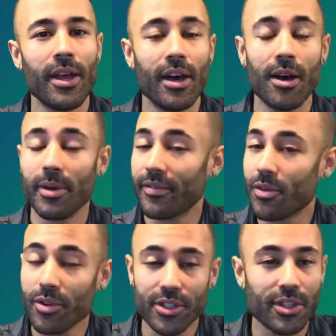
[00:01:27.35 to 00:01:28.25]
Of
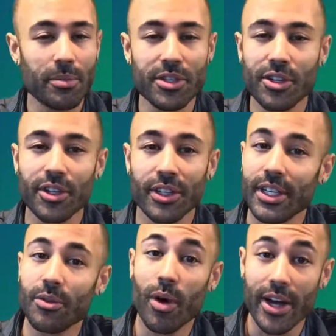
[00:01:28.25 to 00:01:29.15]
course, that means you're going to need
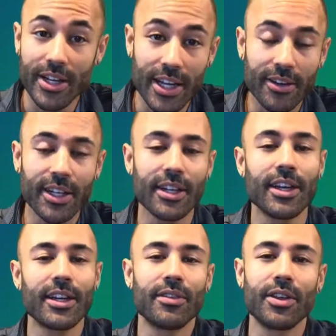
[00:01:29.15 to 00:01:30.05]
to wind down at
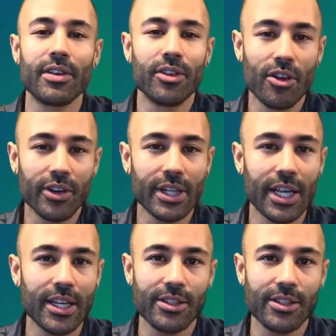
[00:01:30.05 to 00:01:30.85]
night if you have a longer day.